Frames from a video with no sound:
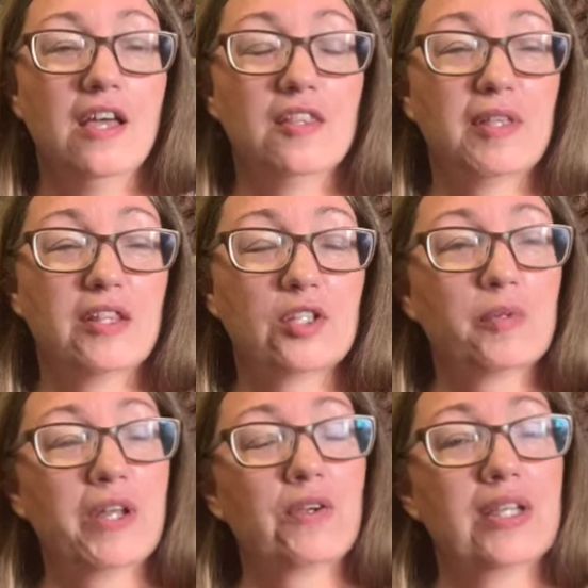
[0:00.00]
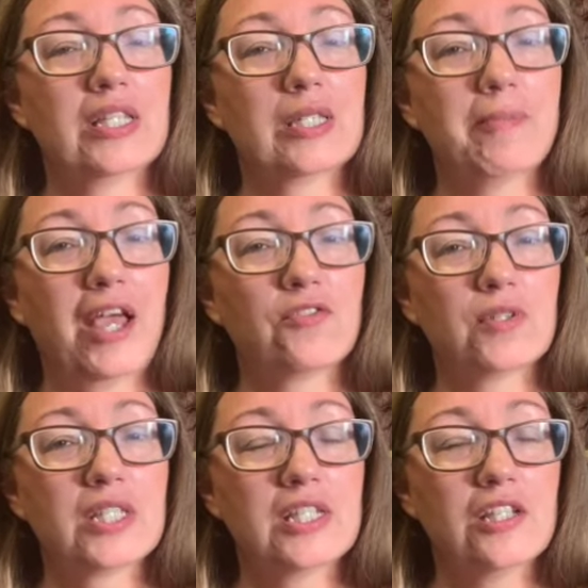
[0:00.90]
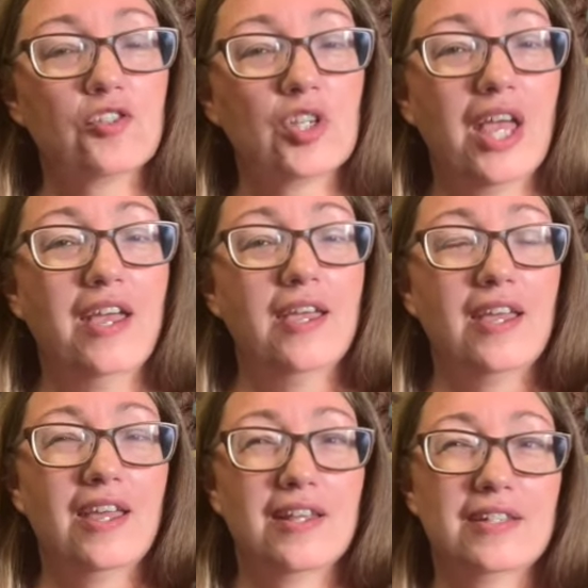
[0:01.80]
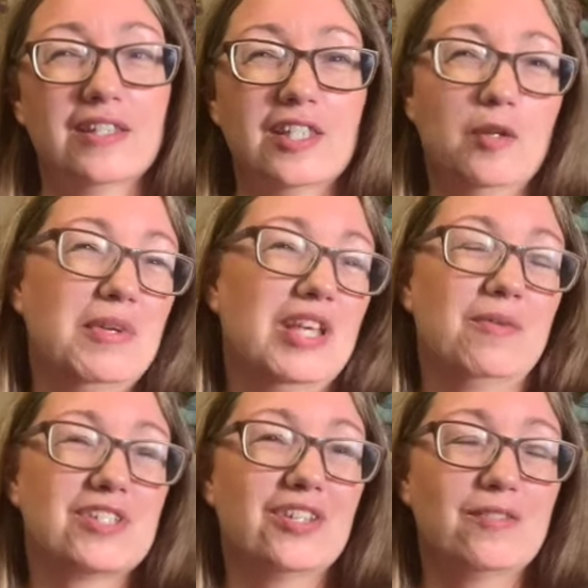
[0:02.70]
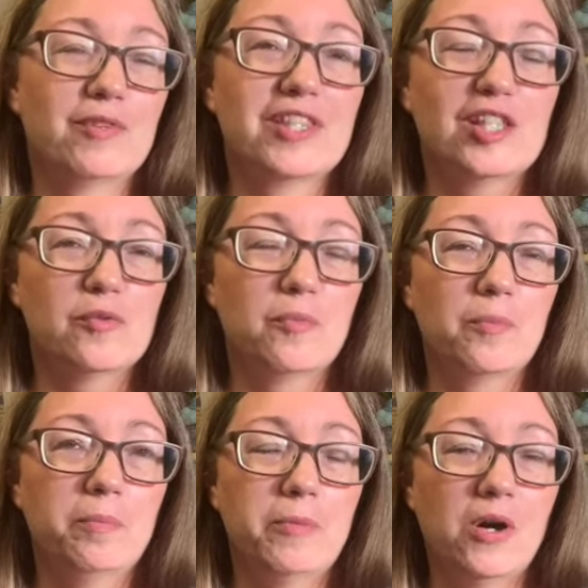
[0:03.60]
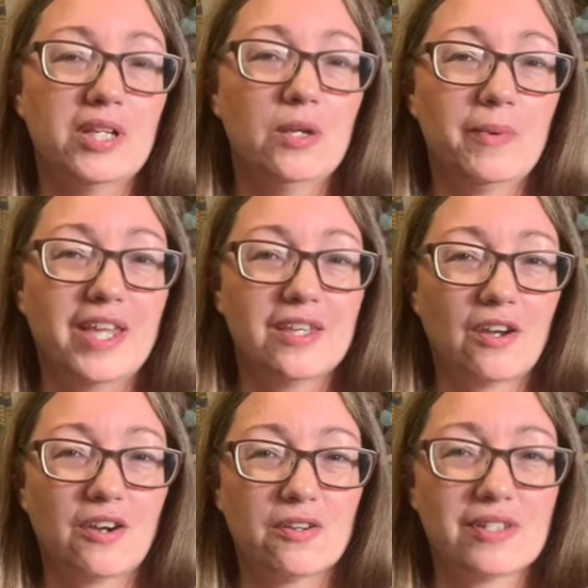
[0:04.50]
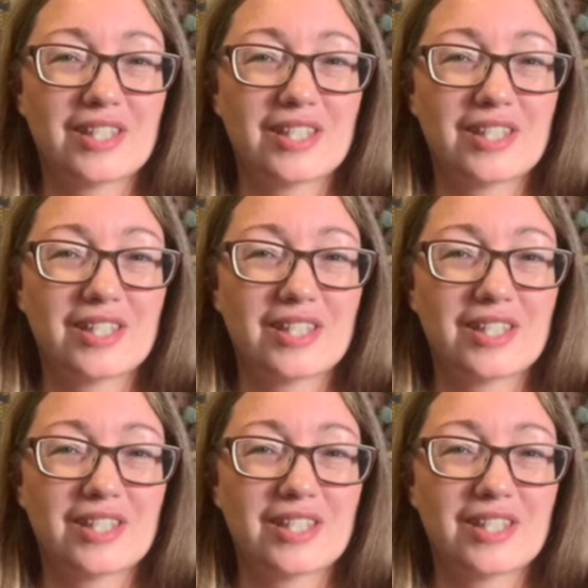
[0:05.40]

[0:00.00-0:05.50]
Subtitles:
The other sweater I did the mattress stitch, and the seaming, it was just with this bulky weight yarn.